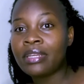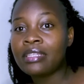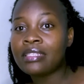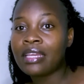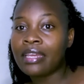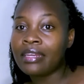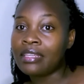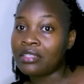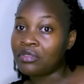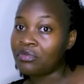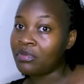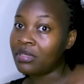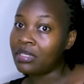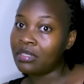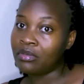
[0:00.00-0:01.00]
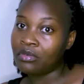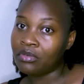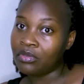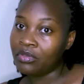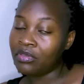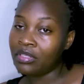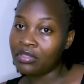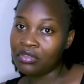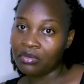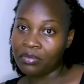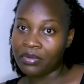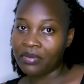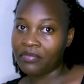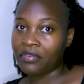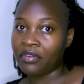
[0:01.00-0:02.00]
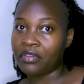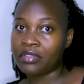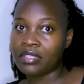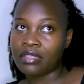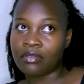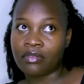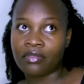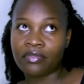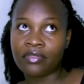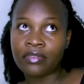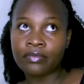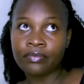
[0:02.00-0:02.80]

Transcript: side is really low. You need to pray for yourself.